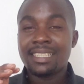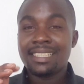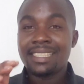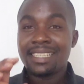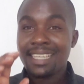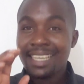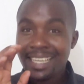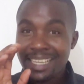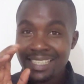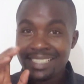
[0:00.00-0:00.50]

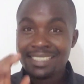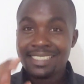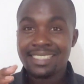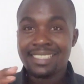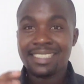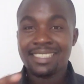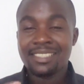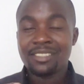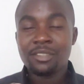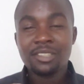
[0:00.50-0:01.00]

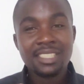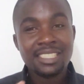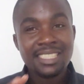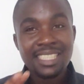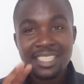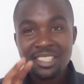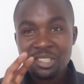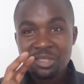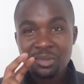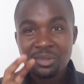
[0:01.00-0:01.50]
years, not
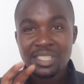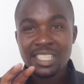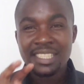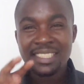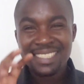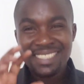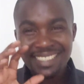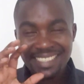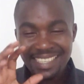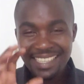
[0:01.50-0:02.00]
just 2
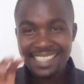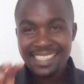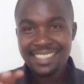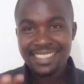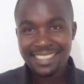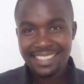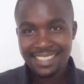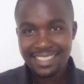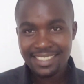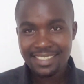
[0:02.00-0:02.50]
years,
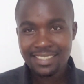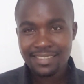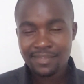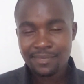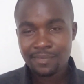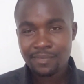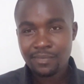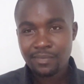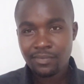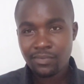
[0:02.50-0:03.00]
years
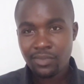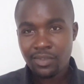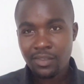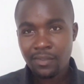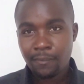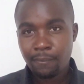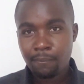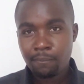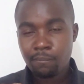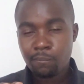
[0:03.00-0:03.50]

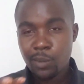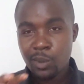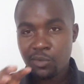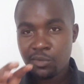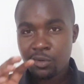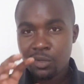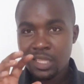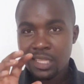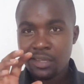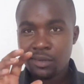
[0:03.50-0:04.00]

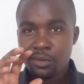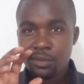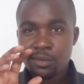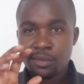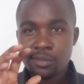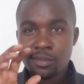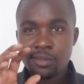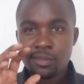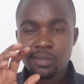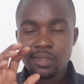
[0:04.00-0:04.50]
before they
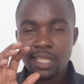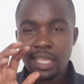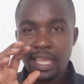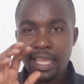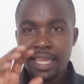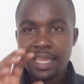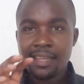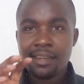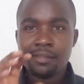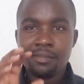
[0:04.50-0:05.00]
could
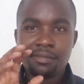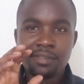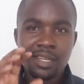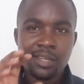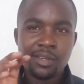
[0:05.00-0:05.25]
earn